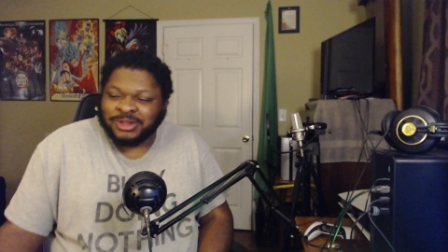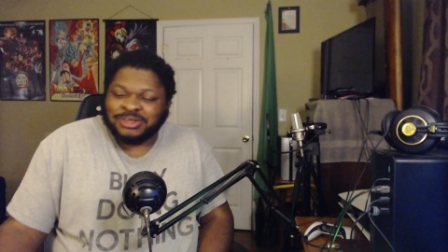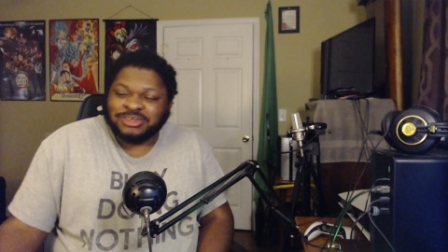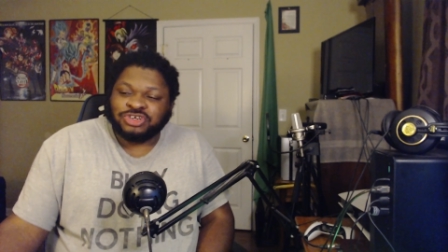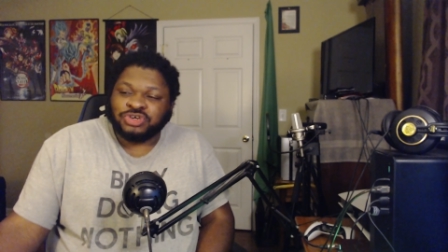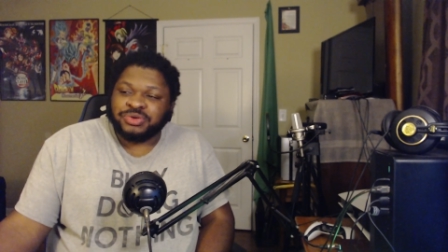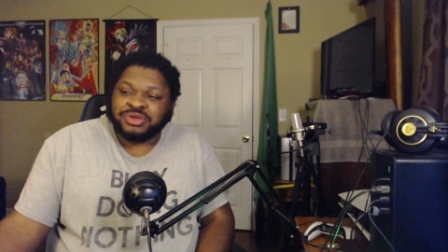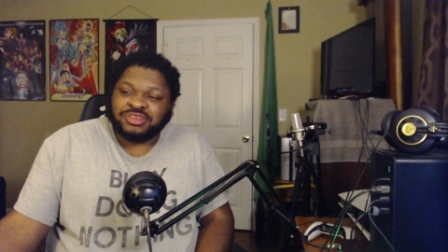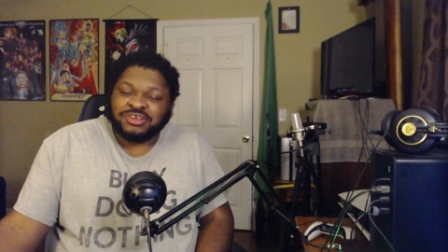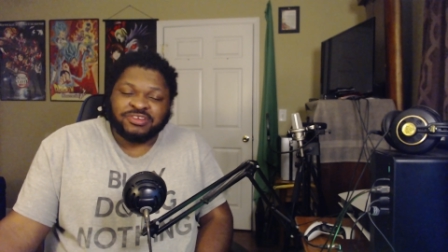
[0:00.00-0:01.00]
Let's show you
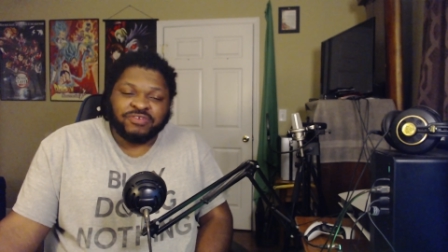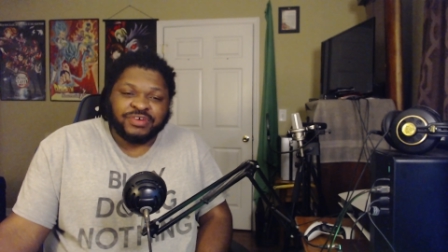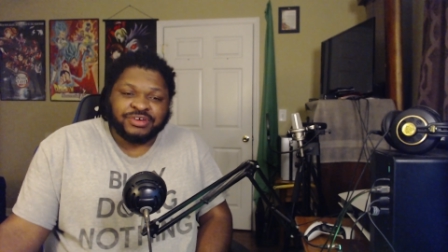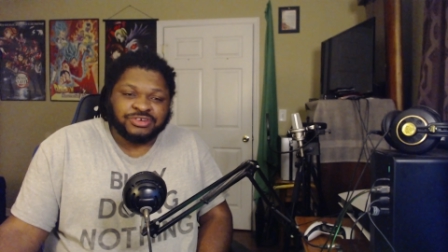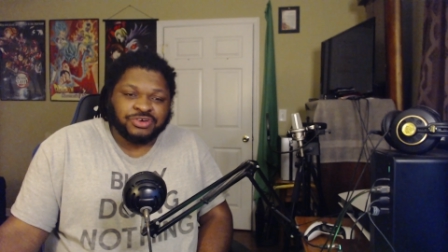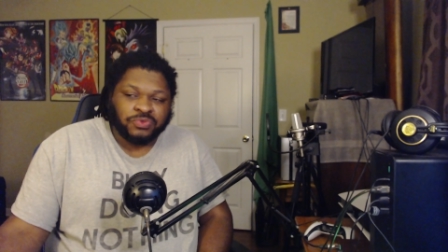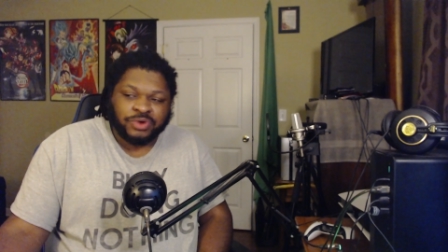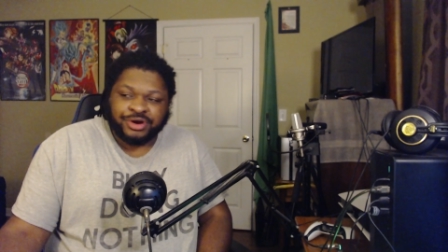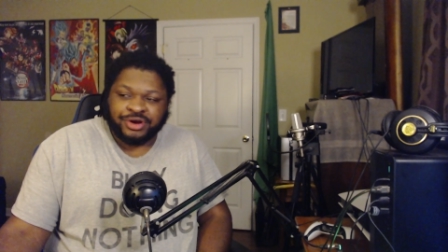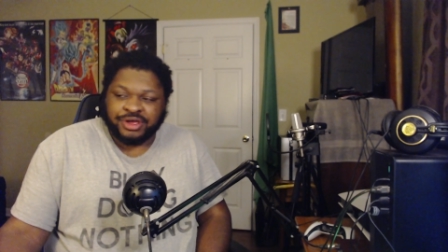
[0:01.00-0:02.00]
in this adventure
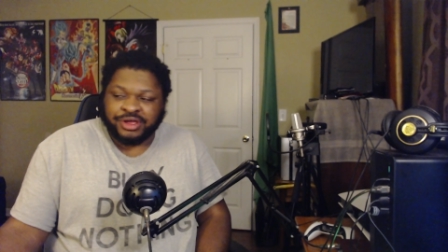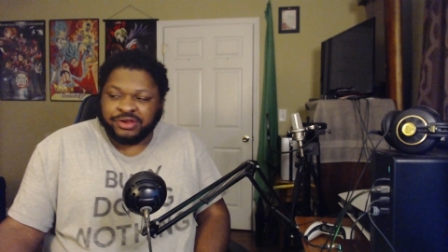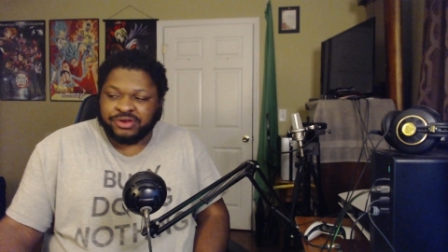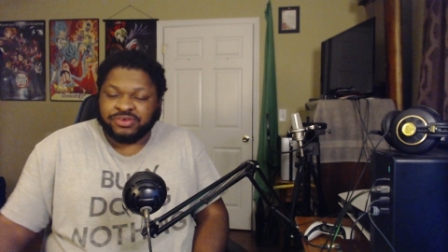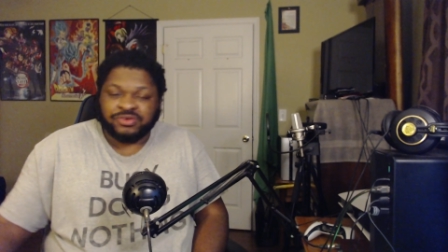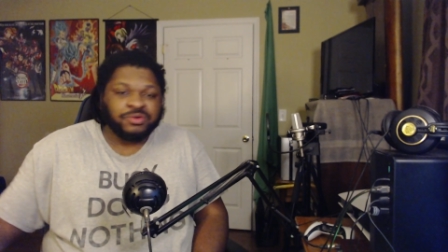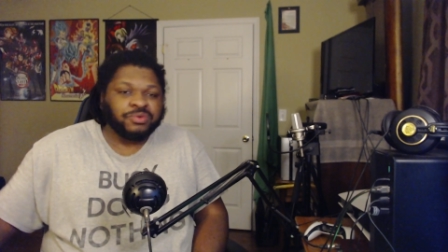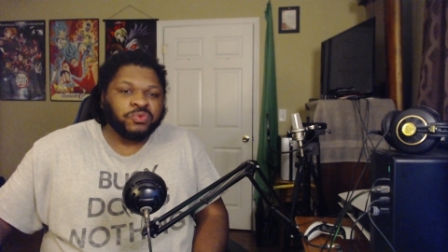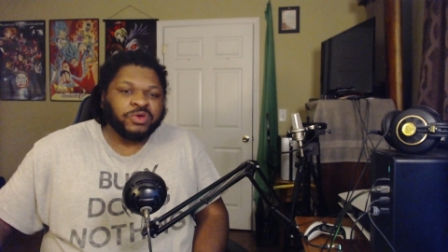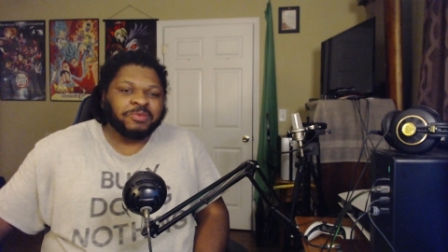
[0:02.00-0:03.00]
where in
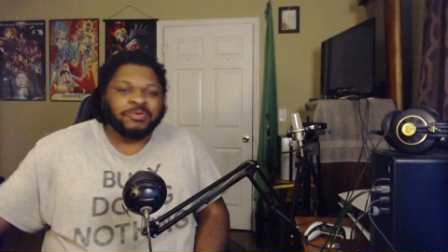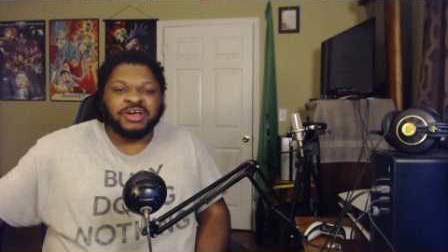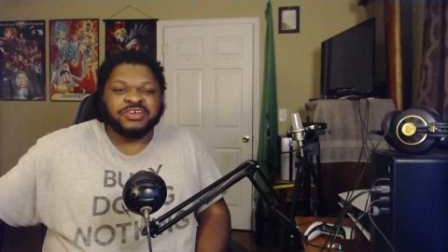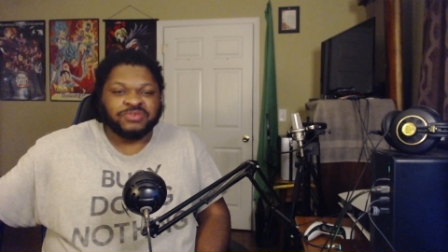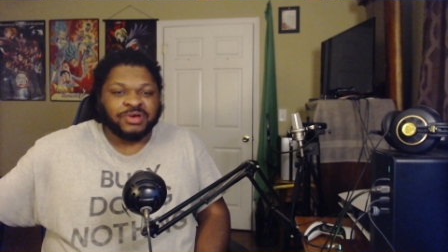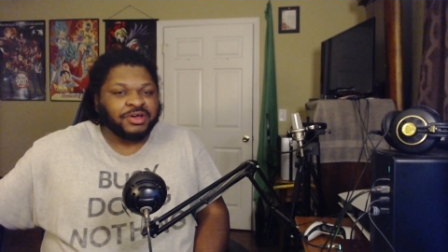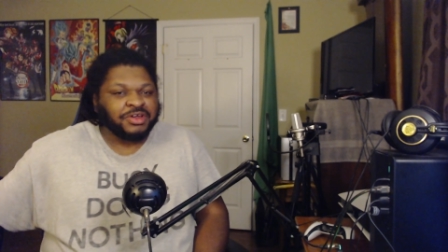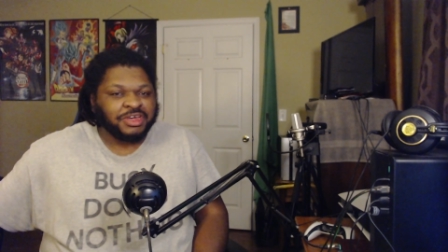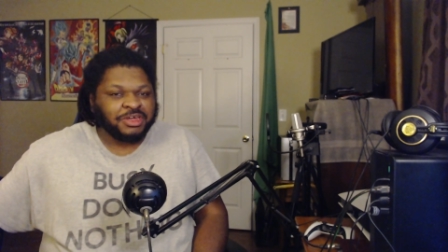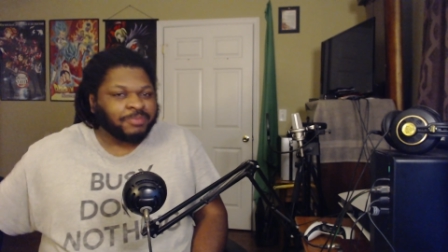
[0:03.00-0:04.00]
Rick Prime's reality
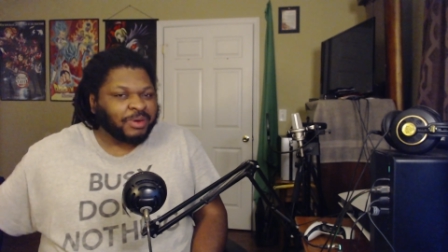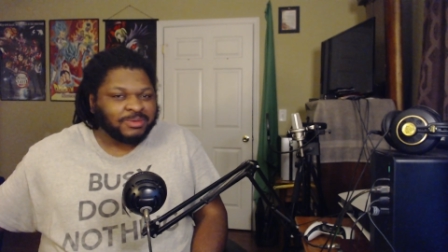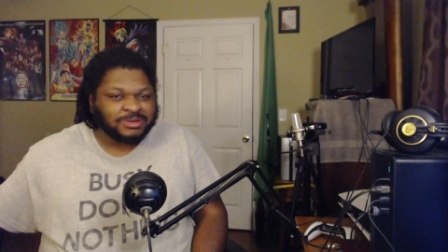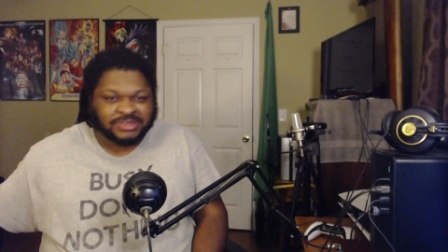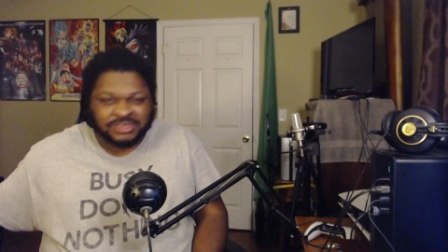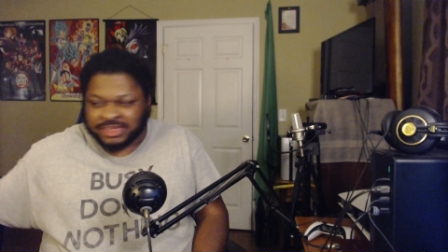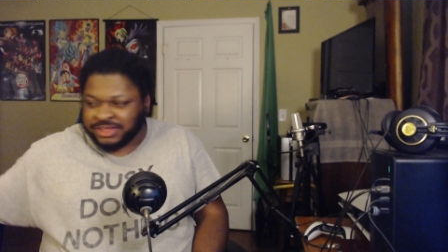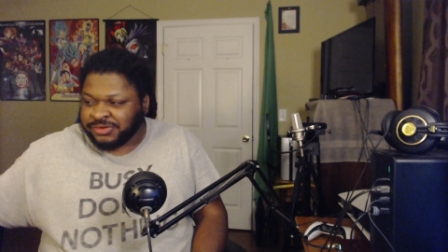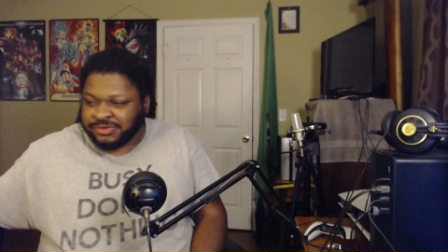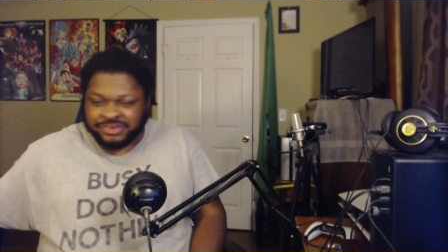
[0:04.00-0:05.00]
he'd probably just
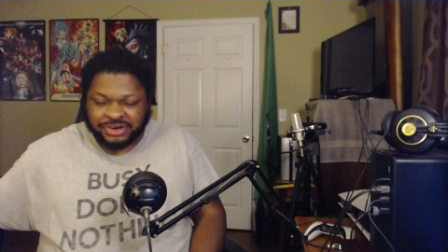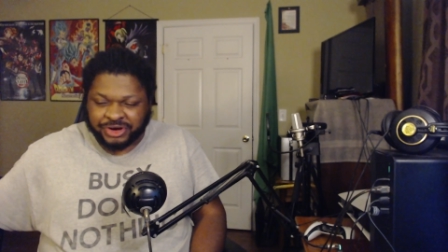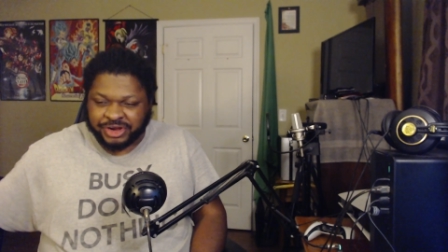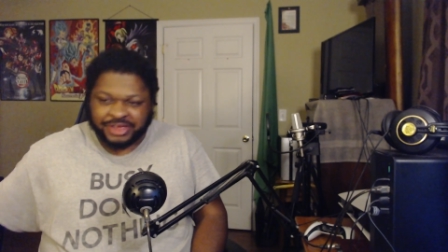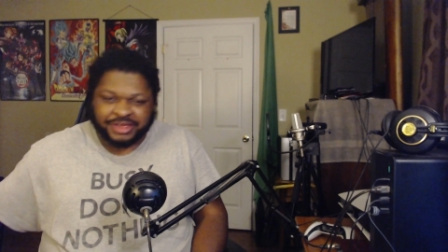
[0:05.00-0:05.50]
kill Jerry.